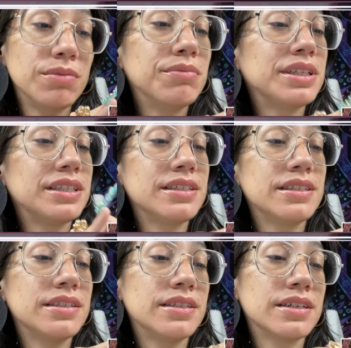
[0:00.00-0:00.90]
But
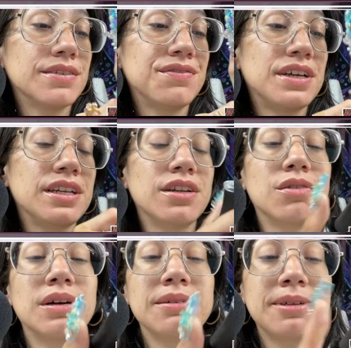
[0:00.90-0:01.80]
this is the confetti
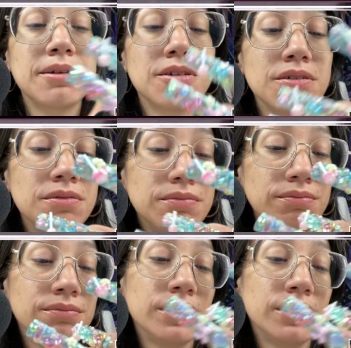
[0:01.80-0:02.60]
no wipe top coat.